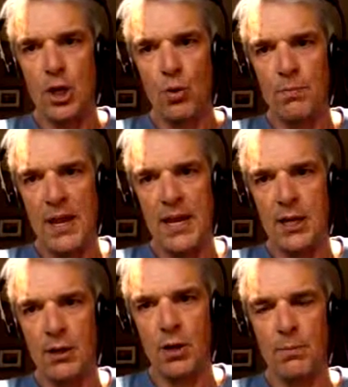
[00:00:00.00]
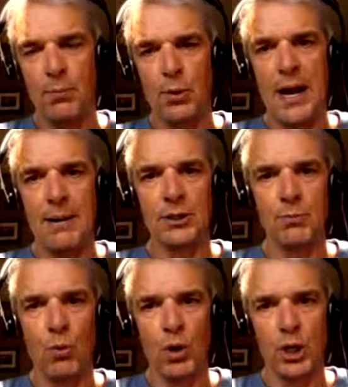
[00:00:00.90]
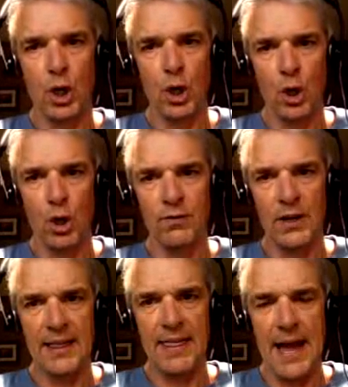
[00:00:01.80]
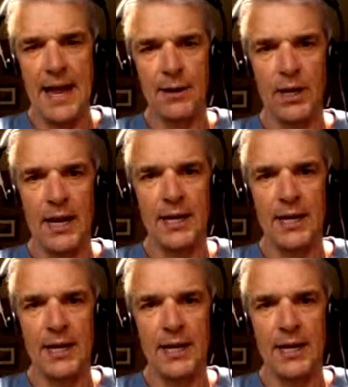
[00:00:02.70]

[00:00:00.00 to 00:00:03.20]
Make your parabolas more curved like that, okay?